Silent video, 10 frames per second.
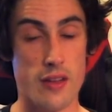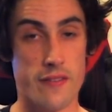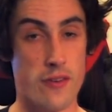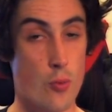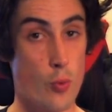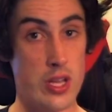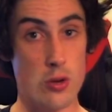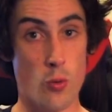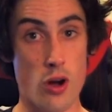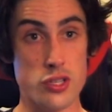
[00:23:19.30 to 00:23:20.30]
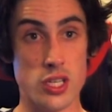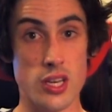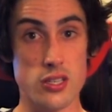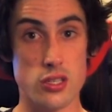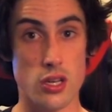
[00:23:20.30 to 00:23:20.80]
from when you're watching
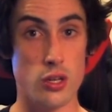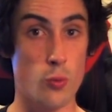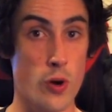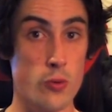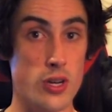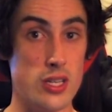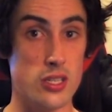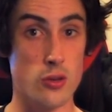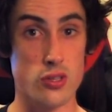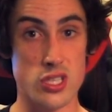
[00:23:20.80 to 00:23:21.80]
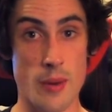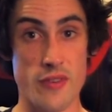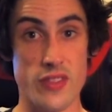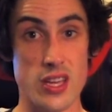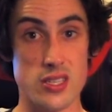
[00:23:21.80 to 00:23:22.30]
this, you will need to do some
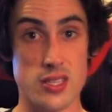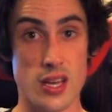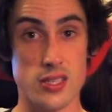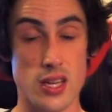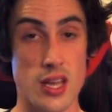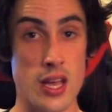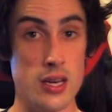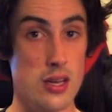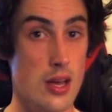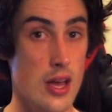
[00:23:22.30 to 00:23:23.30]
of these things again.